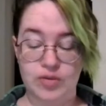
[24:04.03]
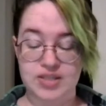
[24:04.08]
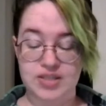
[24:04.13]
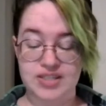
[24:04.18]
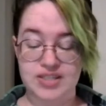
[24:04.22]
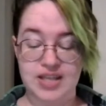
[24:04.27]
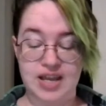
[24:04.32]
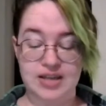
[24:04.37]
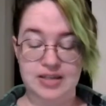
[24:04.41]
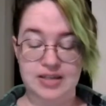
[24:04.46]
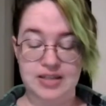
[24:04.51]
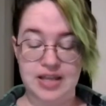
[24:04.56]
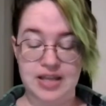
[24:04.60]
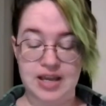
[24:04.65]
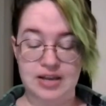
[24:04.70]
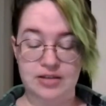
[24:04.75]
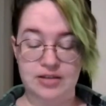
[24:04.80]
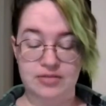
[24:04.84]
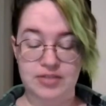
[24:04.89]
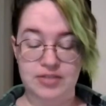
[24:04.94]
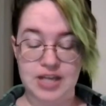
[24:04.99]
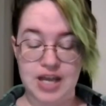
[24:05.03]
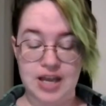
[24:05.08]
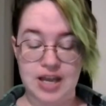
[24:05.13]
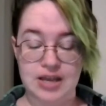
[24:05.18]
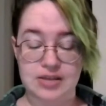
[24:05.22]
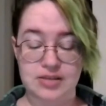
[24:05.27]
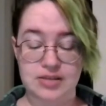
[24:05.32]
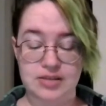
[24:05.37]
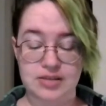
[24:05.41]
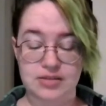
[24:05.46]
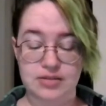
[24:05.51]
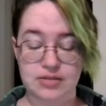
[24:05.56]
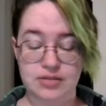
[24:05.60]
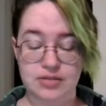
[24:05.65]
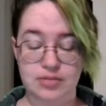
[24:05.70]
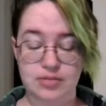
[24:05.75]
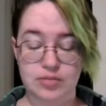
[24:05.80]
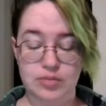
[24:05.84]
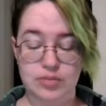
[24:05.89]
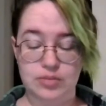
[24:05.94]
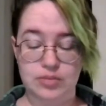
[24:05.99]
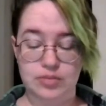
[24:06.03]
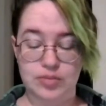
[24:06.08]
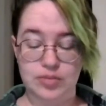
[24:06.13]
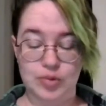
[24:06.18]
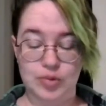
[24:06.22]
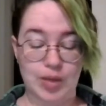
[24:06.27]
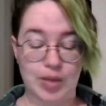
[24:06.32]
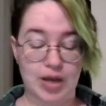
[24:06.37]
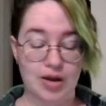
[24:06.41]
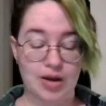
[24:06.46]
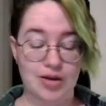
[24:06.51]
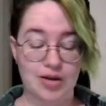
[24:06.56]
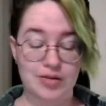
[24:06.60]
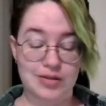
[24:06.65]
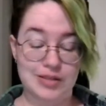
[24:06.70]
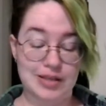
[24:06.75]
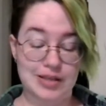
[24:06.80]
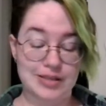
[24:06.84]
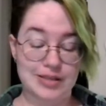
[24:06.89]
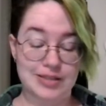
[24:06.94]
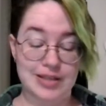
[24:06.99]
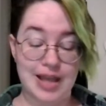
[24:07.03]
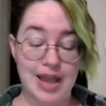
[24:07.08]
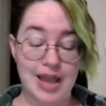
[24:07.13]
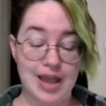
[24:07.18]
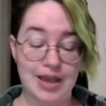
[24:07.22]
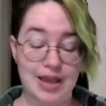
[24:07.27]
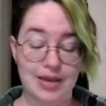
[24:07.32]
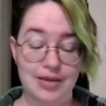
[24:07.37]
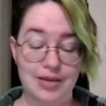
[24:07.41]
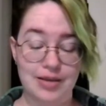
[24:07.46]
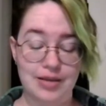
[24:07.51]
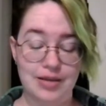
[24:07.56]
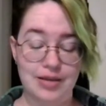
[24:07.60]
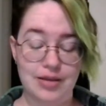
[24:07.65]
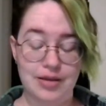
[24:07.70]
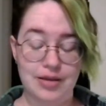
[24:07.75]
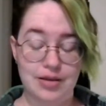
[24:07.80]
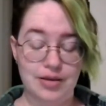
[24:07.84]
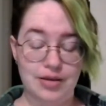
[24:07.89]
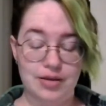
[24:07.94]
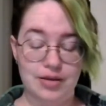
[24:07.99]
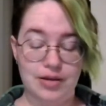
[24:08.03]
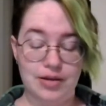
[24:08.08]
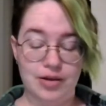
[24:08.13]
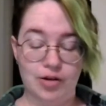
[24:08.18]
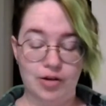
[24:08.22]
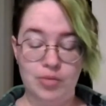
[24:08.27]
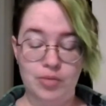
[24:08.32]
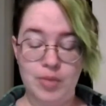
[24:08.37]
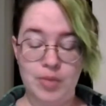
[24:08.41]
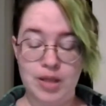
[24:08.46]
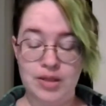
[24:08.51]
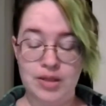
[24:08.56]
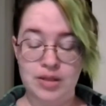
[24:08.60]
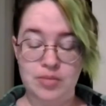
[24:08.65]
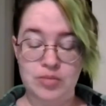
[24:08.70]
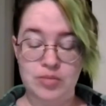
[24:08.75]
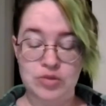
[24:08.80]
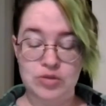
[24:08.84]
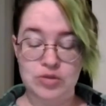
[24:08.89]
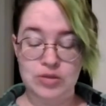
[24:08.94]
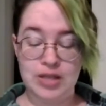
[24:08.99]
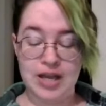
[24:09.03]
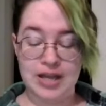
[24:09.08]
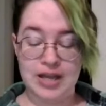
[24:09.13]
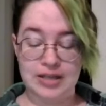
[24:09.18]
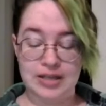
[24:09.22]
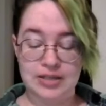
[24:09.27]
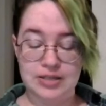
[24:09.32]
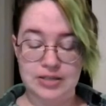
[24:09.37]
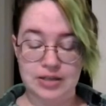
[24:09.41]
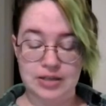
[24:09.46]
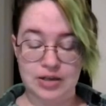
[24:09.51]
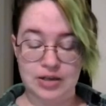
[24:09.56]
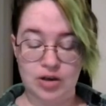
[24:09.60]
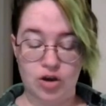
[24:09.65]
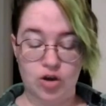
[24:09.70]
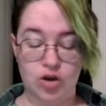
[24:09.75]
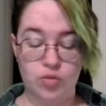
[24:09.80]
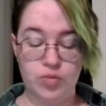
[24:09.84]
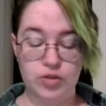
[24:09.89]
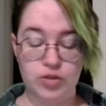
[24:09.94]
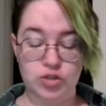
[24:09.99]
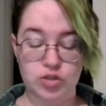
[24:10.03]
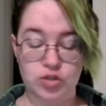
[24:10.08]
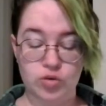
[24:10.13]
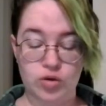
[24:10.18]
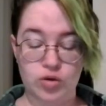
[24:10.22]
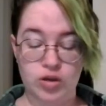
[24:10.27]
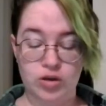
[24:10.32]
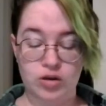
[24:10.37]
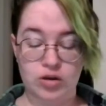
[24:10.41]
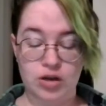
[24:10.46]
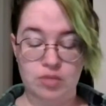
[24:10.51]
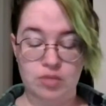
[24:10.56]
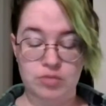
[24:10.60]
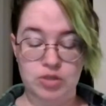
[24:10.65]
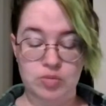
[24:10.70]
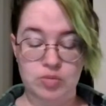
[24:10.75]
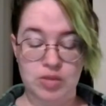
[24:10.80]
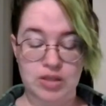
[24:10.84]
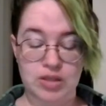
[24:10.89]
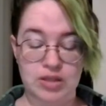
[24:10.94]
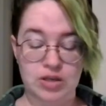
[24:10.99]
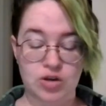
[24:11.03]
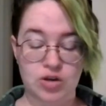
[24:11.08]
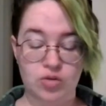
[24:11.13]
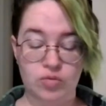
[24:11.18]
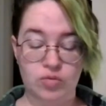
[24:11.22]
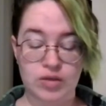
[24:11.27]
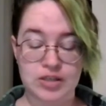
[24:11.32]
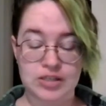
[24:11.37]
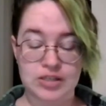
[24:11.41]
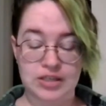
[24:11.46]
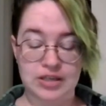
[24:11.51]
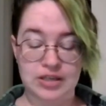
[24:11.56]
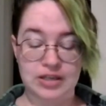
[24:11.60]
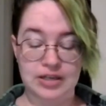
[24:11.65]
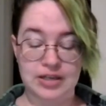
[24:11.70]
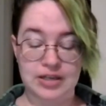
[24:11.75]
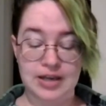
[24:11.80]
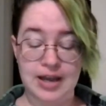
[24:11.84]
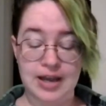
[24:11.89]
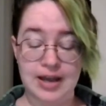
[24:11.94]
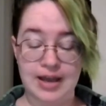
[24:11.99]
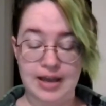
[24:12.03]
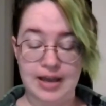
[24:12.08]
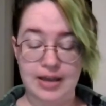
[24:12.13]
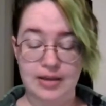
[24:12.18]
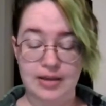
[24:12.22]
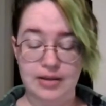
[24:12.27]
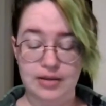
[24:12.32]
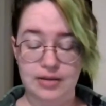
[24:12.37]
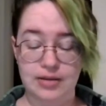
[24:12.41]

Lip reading: and we stand at the end of days. But my heart says nay, and all my limbs are light, and a hope and joy are come to me that no reason can deny.